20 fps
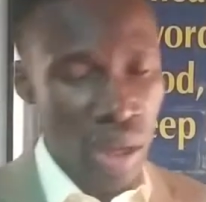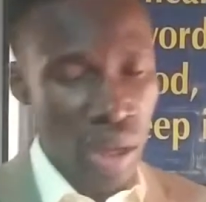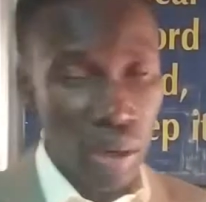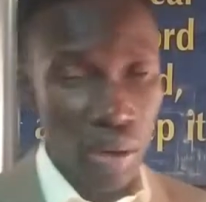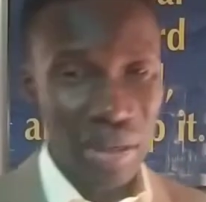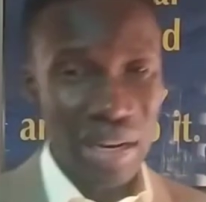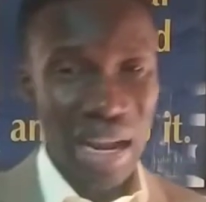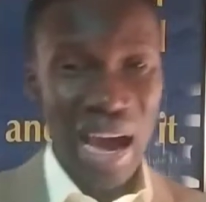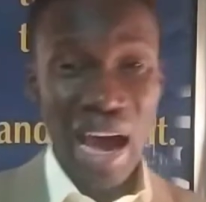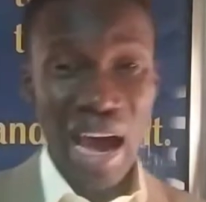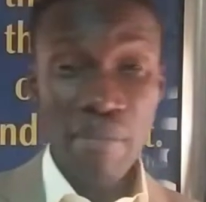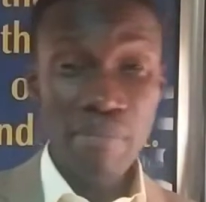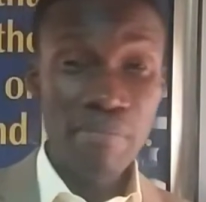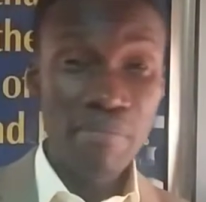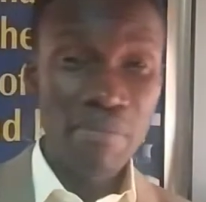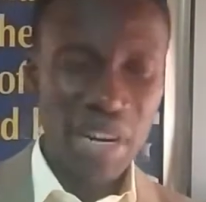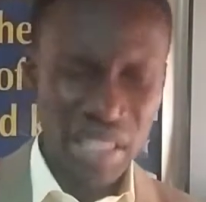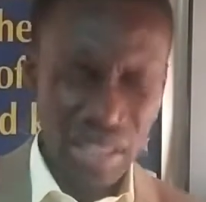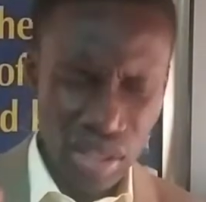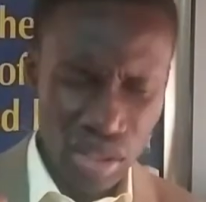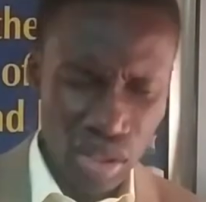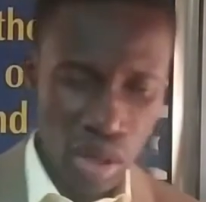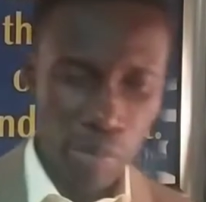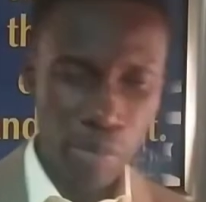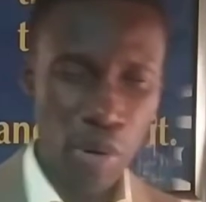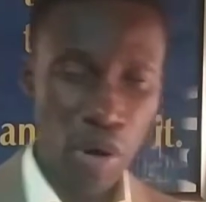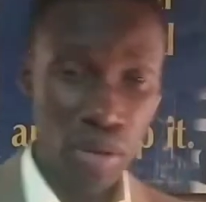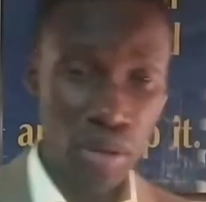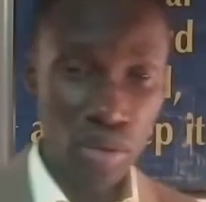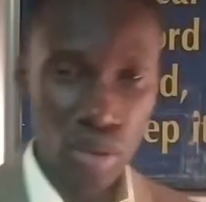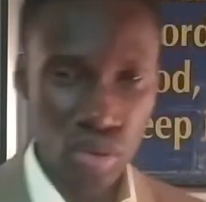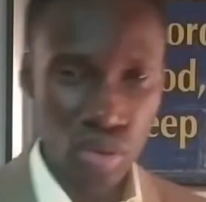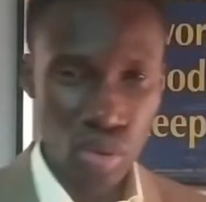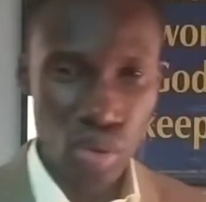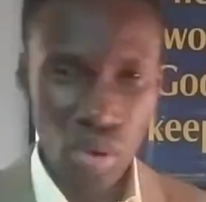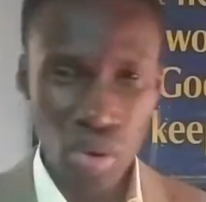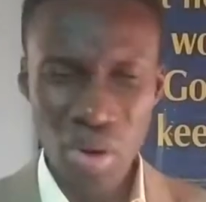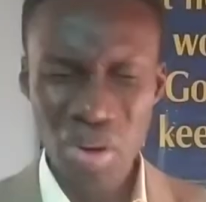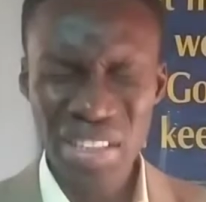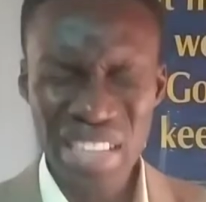Lord, have mercy upon us, O
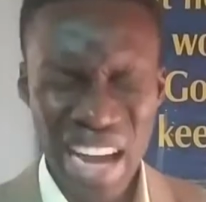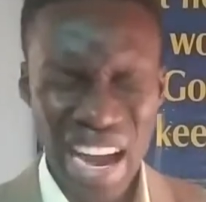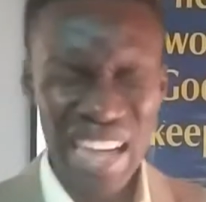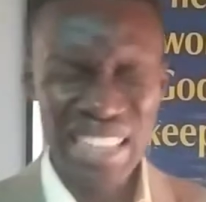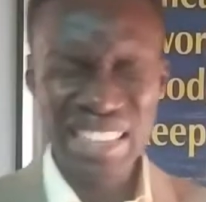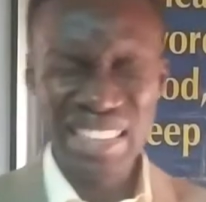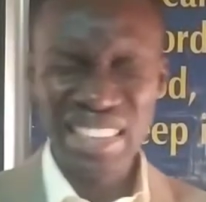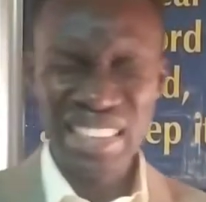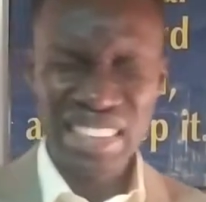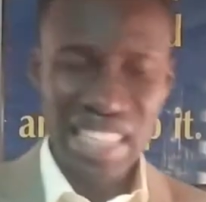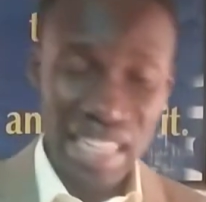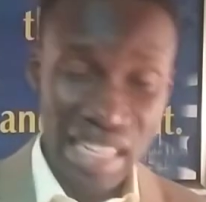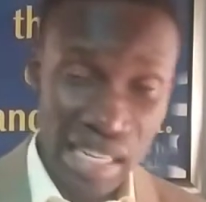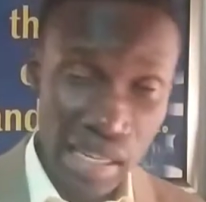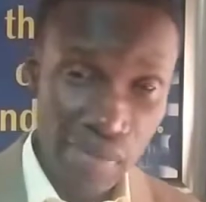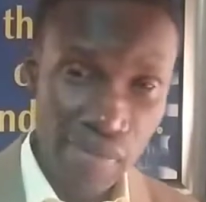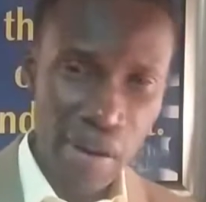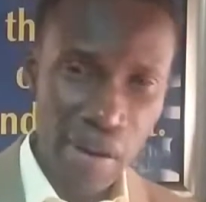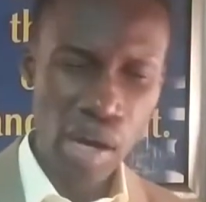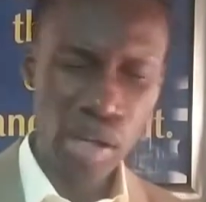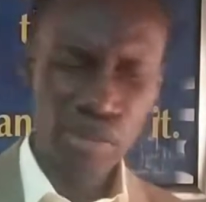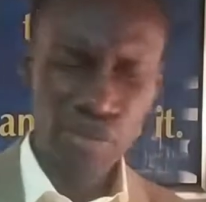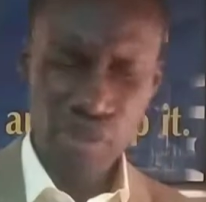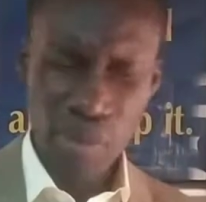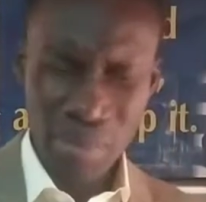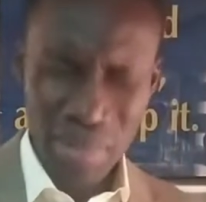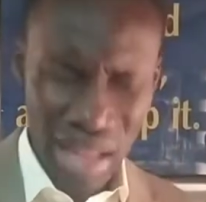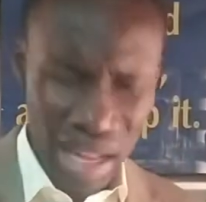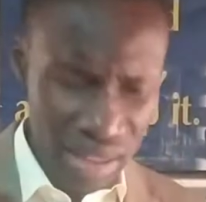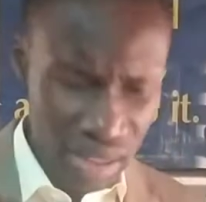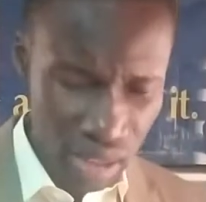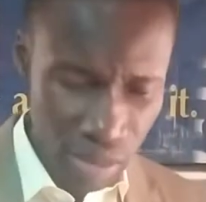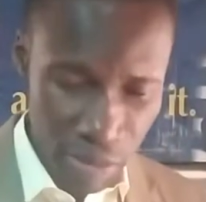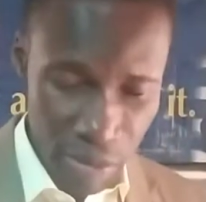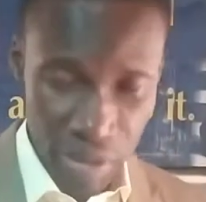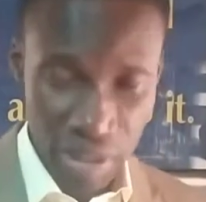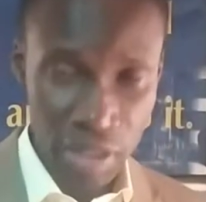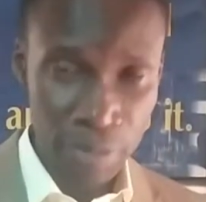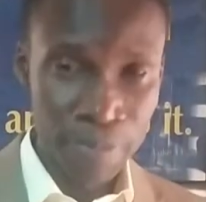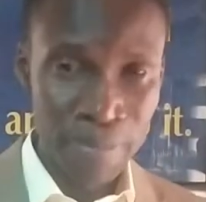God, and deliver us from that
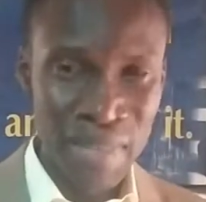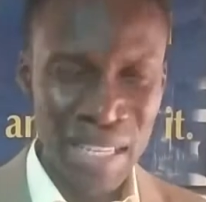spirit.